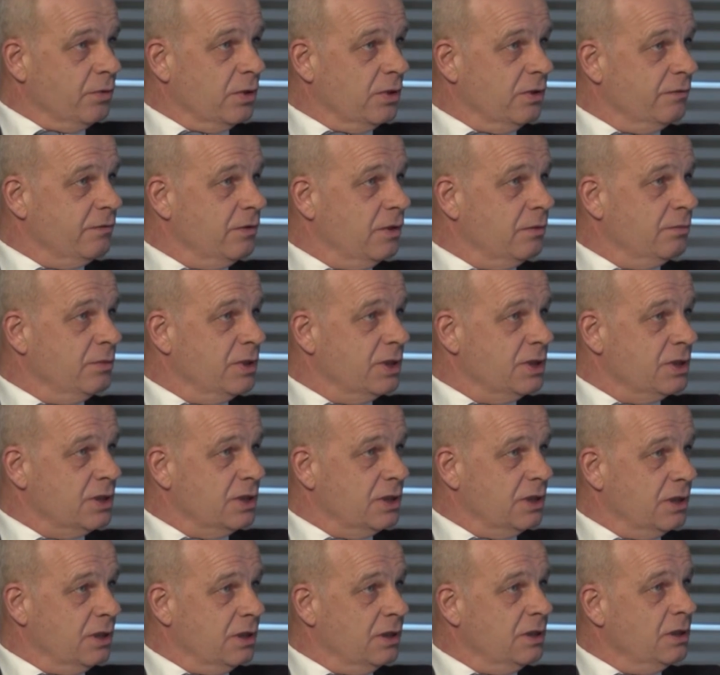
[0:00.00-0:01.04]
One of them is
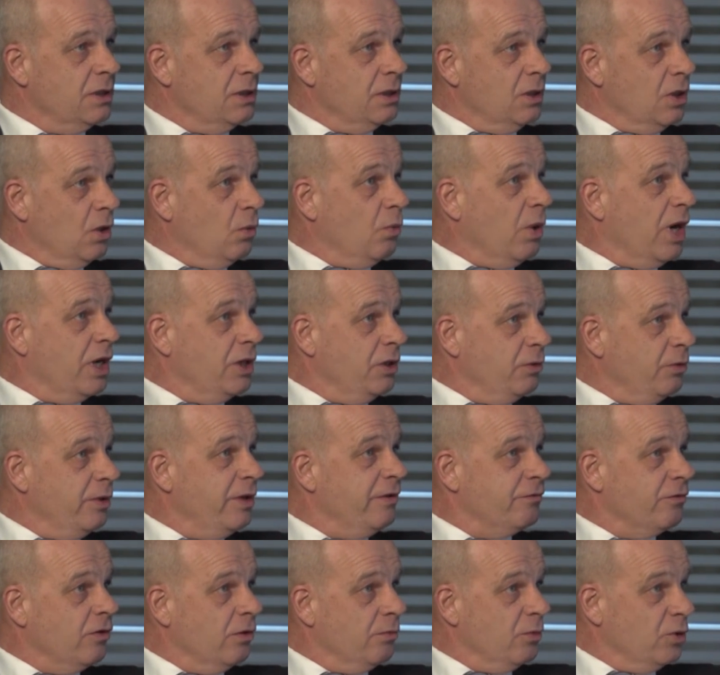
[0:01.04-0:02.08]
a winery
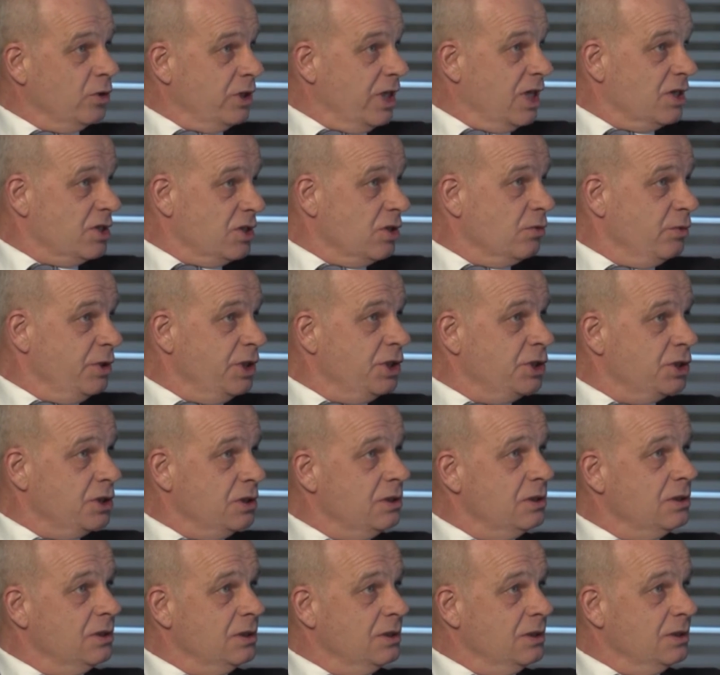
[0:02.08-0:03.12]
from Odessa
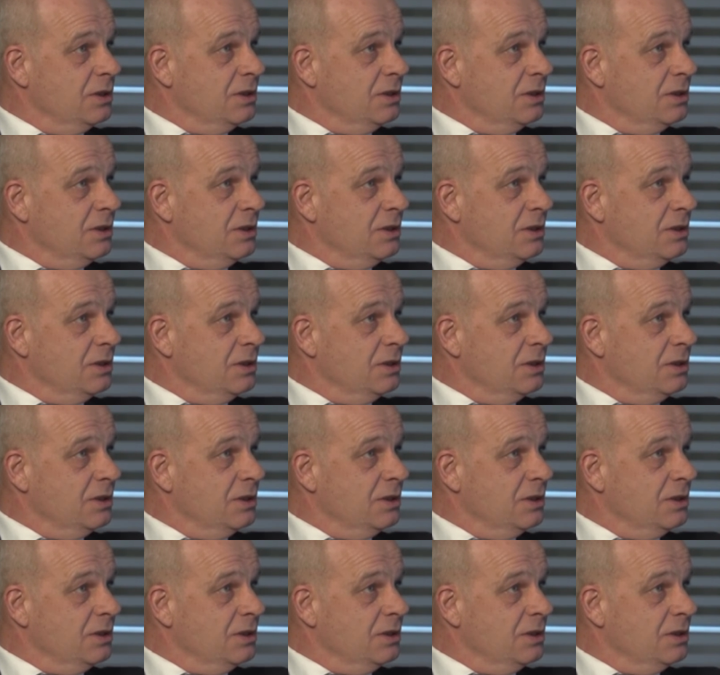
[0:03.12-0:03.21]
region,